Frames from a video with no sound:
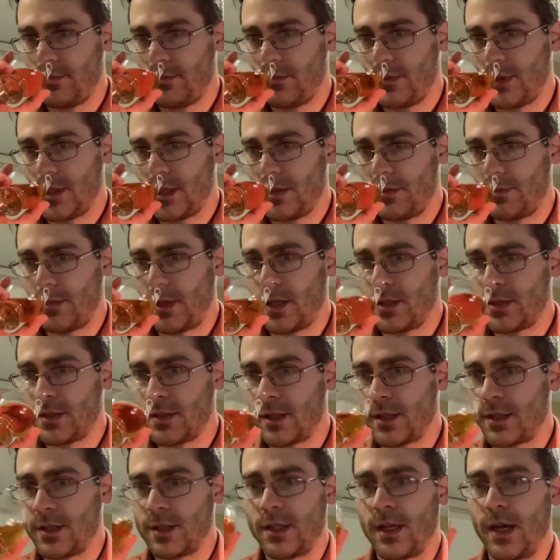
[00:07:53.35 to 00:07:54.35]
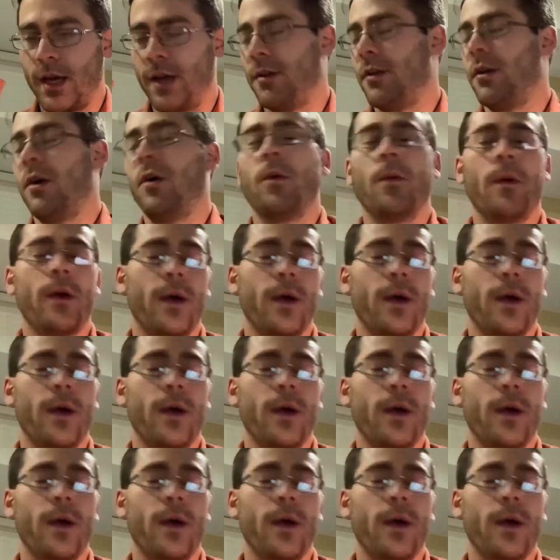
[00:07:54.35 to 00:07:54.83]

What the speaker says: Smells like snot. No.